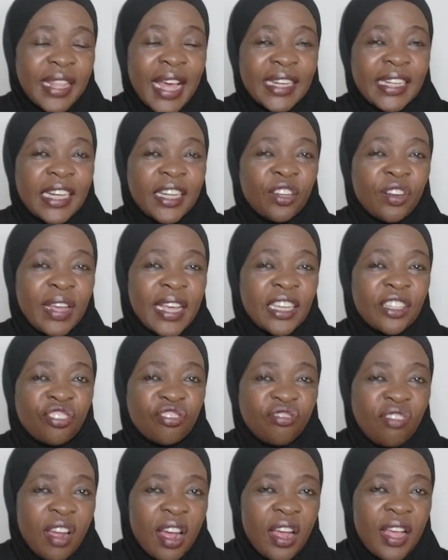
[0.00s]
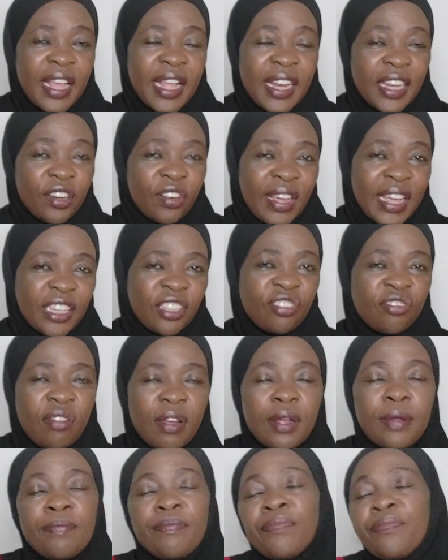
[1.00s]
little
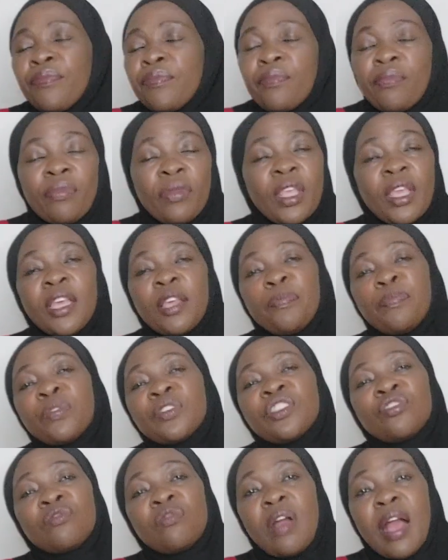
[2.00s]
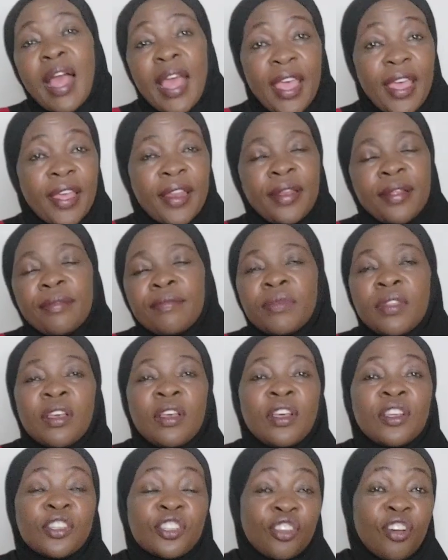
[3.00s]
extra, it puts you ahead.
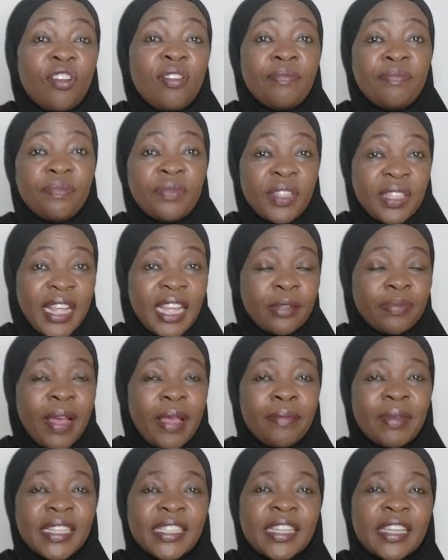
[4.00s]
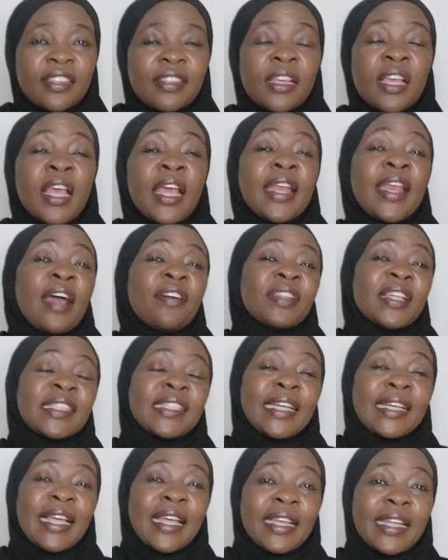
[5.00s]
So that's my message. Now, the
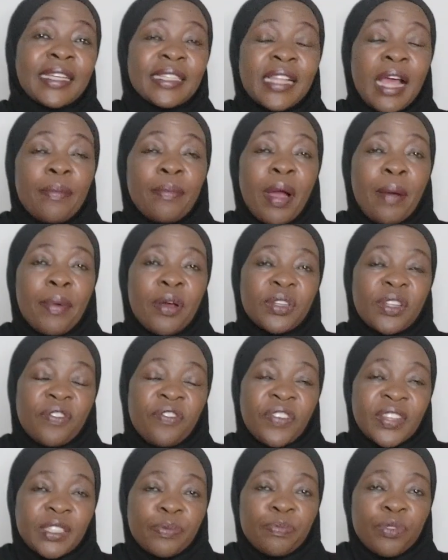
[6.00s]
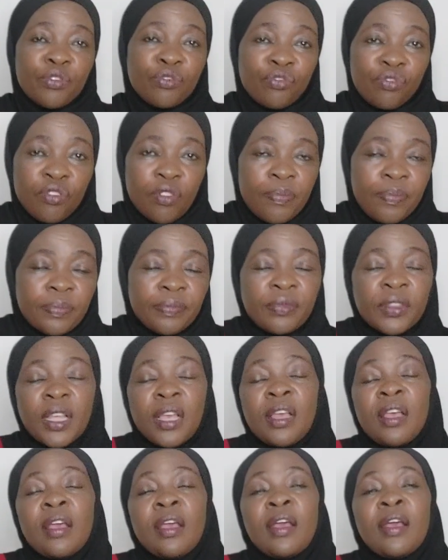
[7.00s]
second example about the Facebook group,
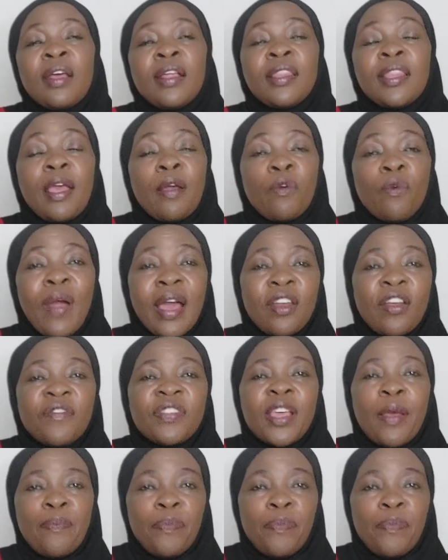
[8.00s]
one of the